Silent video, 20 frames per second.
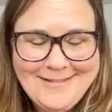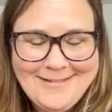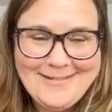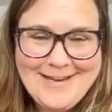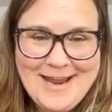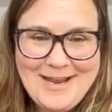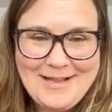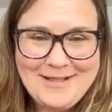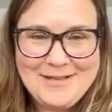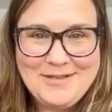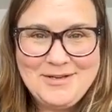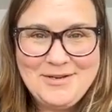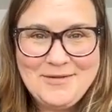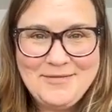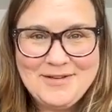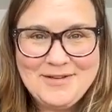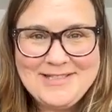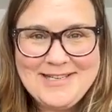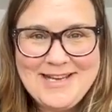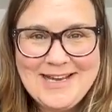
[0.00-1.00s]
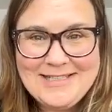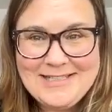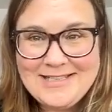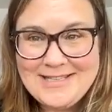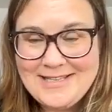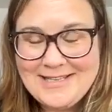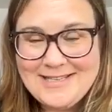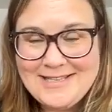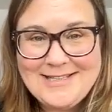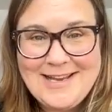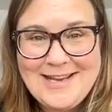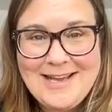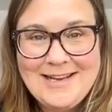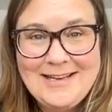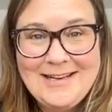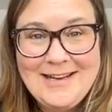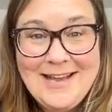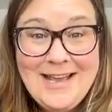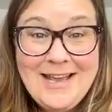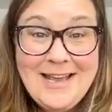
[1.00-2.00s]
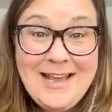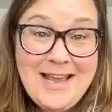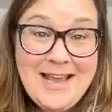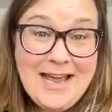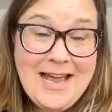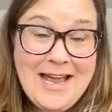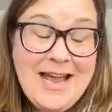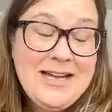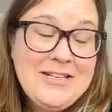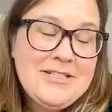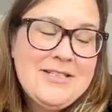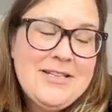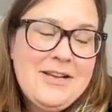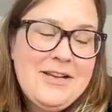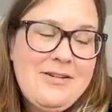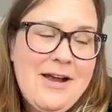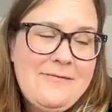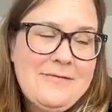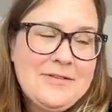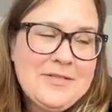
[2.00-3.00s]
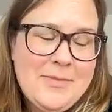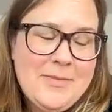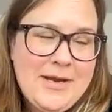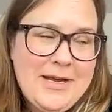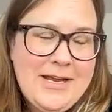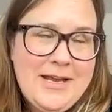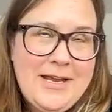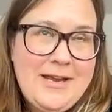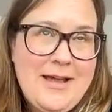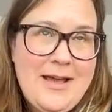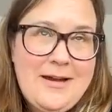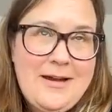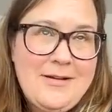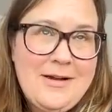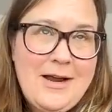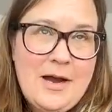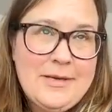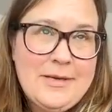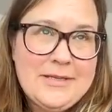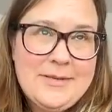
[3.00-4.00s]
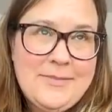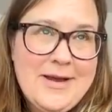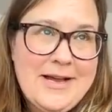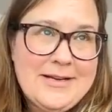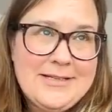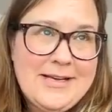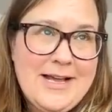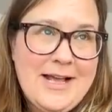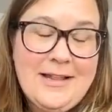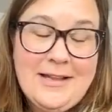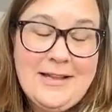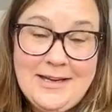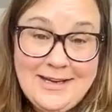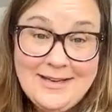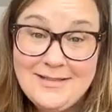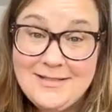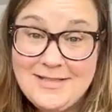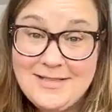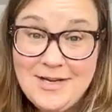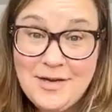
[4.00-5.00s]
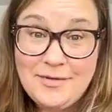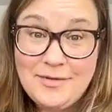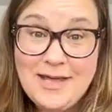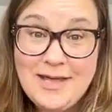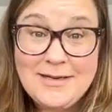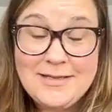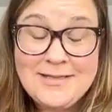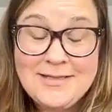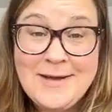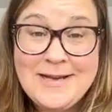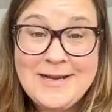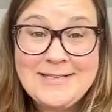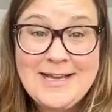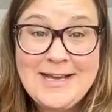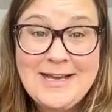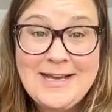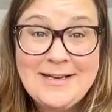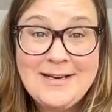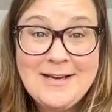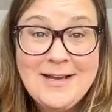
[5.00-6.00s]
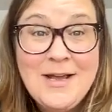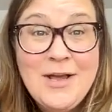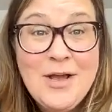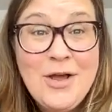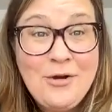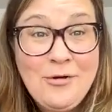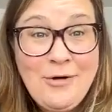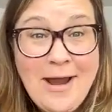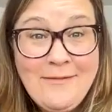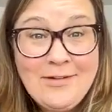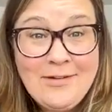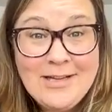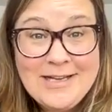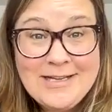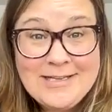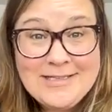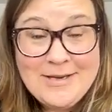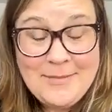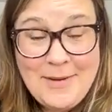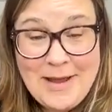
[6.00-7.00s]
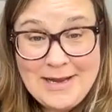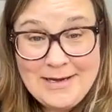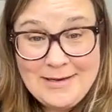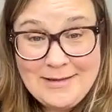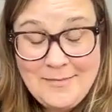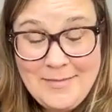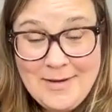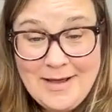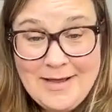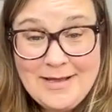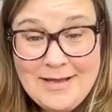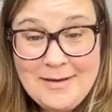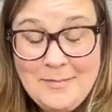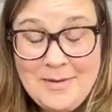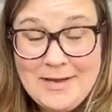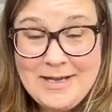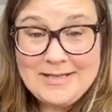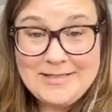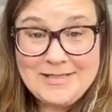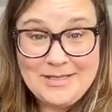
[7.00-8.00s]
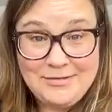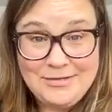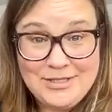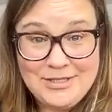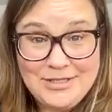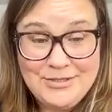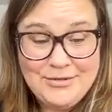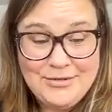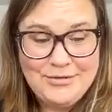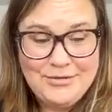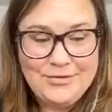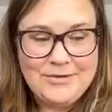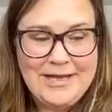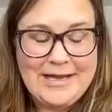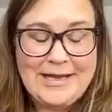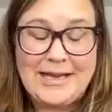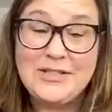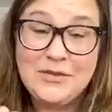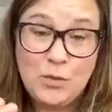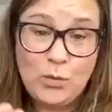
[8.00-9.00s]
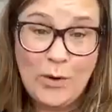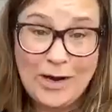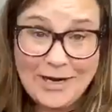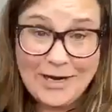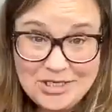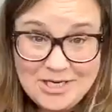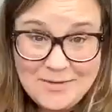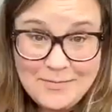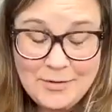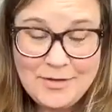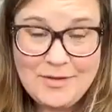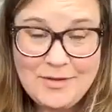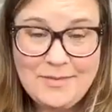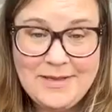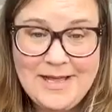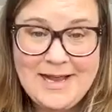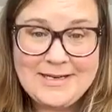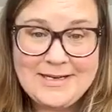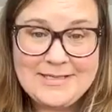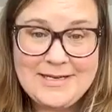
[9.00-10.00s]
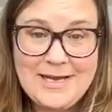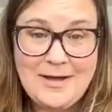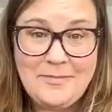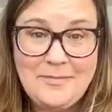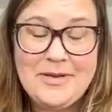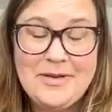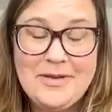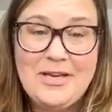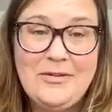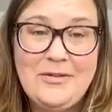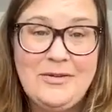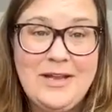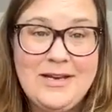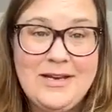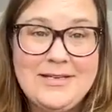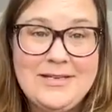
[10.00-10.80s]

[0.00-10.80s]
take the two different sides of this. And I just think gravel's pretty. I don't care about the practicality. So that is my side. Gravel is a pain in the butt because it's way cheaper than blacktop, but you